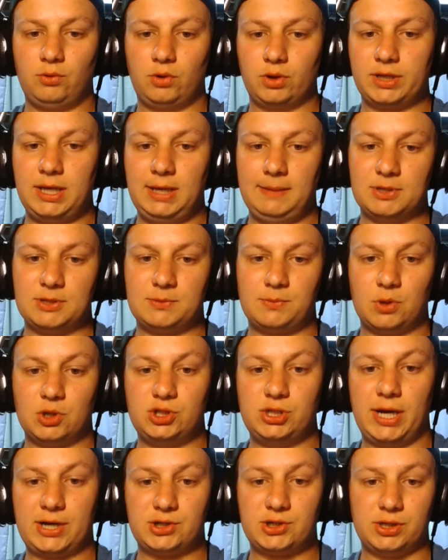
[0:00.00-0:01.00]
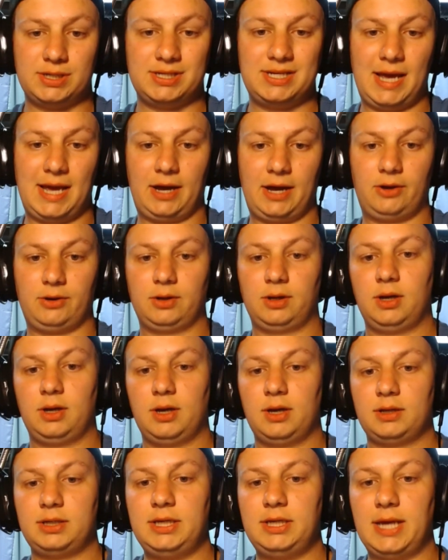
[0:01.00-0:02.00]
will keep his projection down,
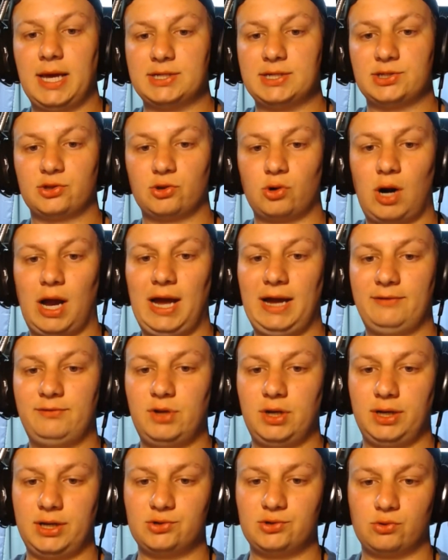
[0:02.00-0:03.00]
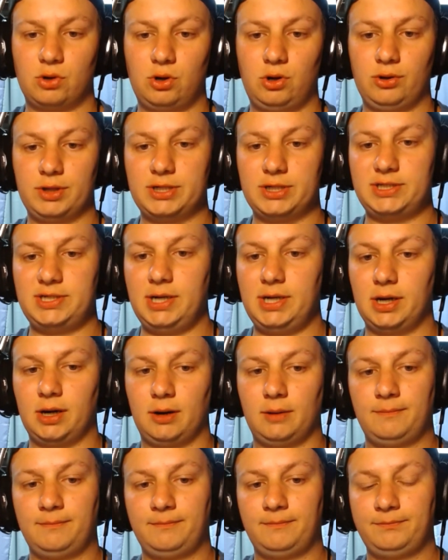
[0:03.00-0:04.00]
he has thrived in his role this
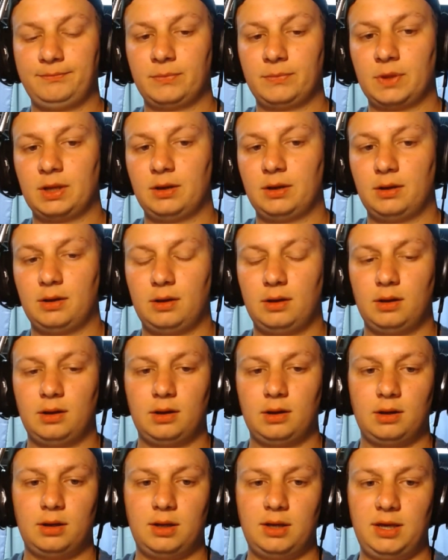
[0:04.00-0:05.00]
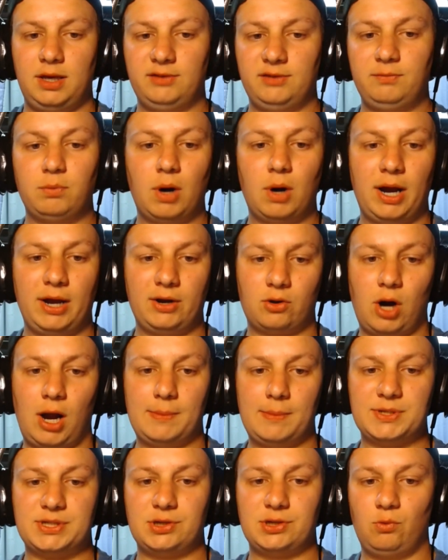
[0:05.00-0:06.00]
year. If Brian
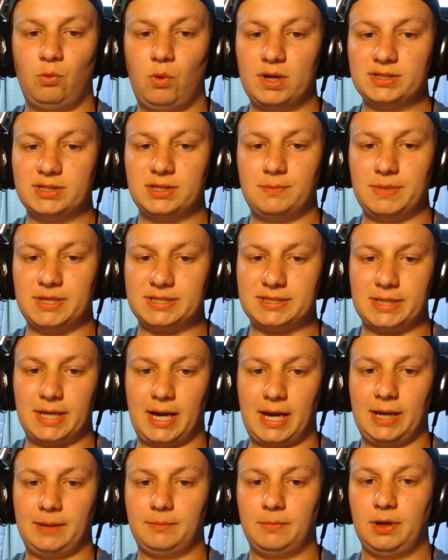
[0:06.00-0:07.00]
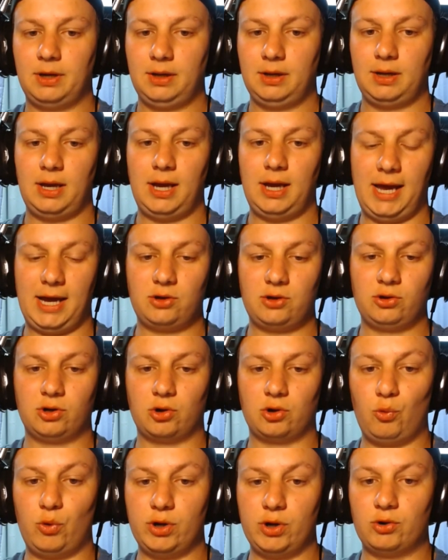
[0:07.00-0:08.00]
Robinson was to miss time,
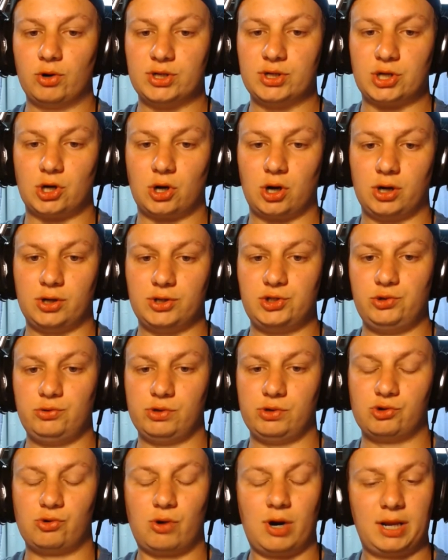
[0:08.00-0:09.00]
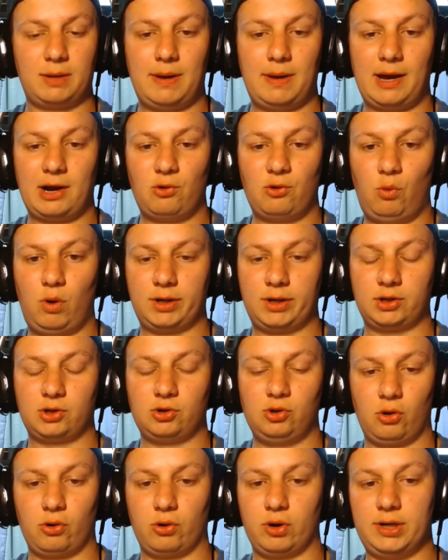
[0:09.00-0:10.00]
Eckler would return to his running back 1
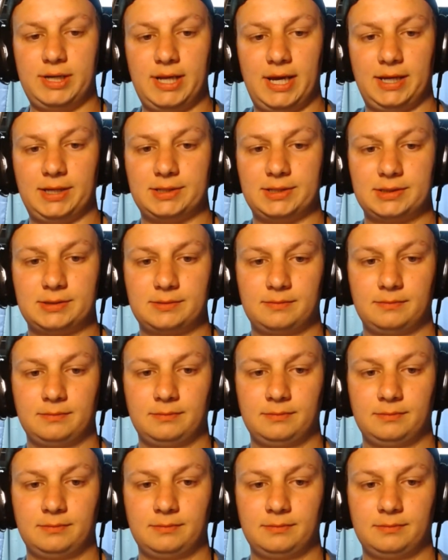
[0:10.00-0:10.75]
glory days.